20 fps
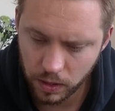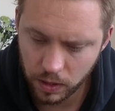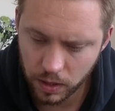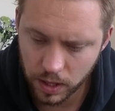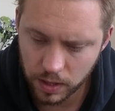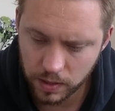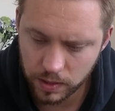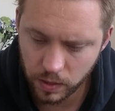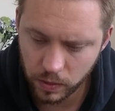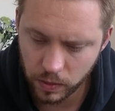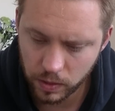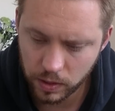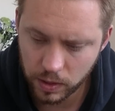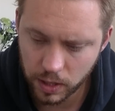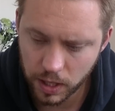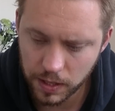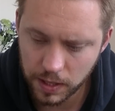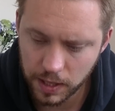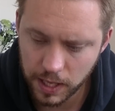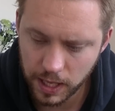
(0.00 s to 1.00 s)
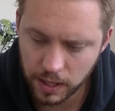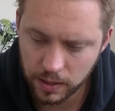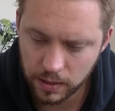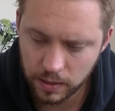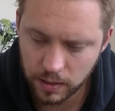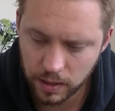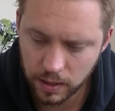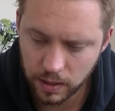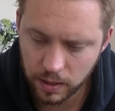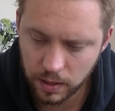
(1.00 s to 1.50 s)
Until the start of the next
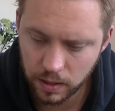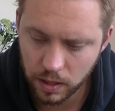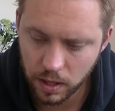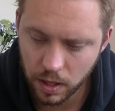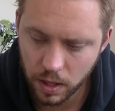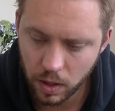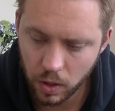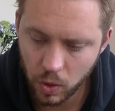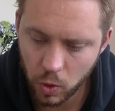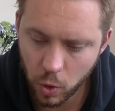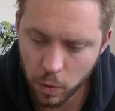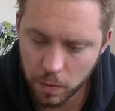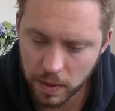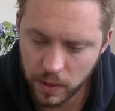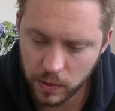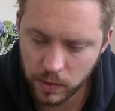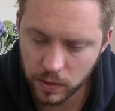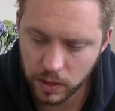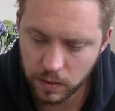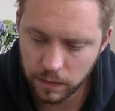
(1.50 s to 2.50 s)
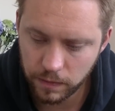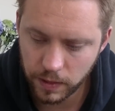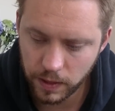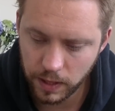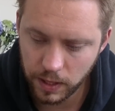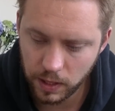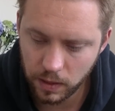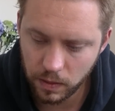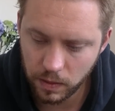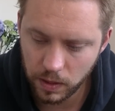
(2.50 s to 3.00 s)
turn, all models in the
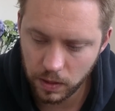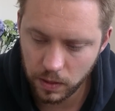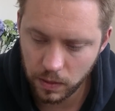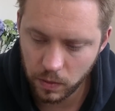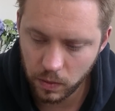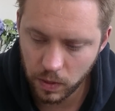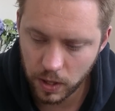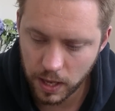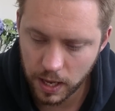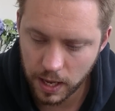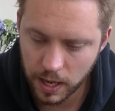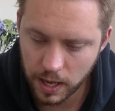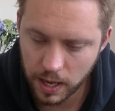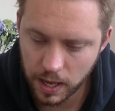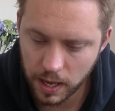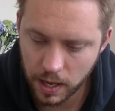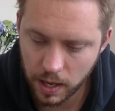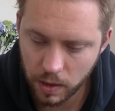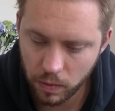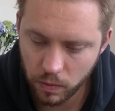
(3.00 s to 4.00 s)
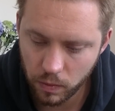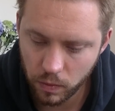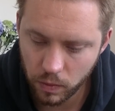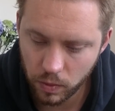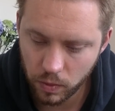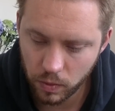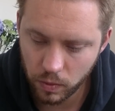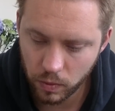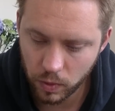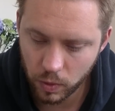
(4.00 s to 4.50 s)
friendly unit
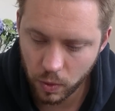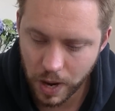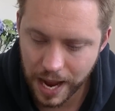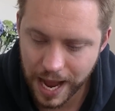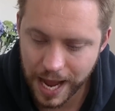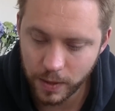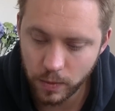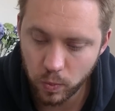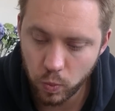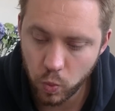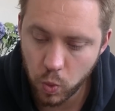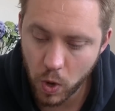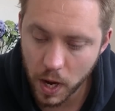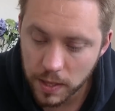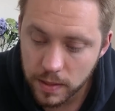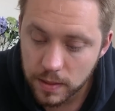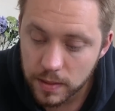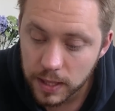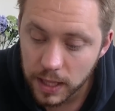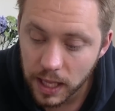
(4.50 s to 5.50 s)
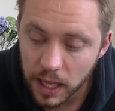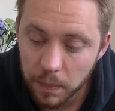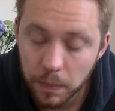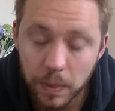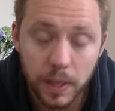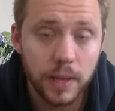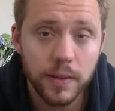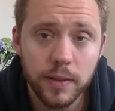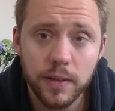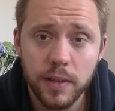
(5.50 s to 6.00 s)
rule add 1 to their
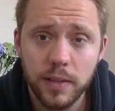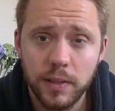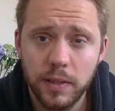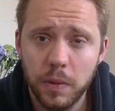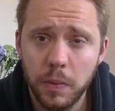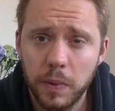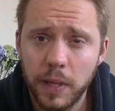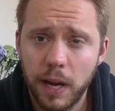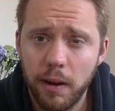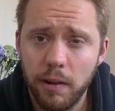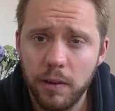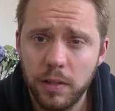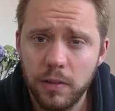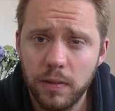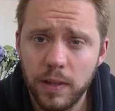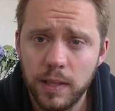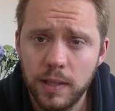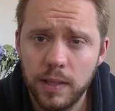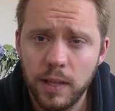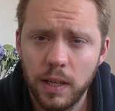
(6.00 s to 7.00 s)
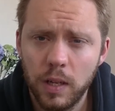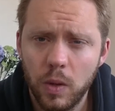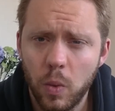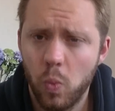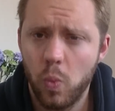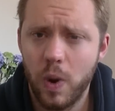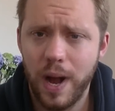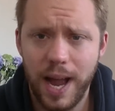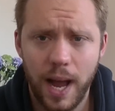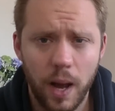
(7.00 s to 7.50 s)
ballistic skill characteristic.
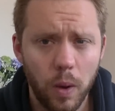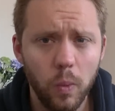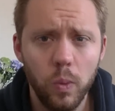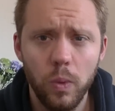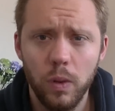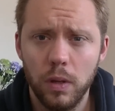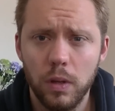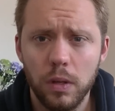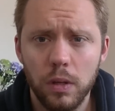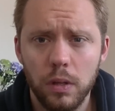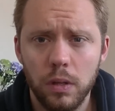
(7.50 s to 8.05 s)
Wow.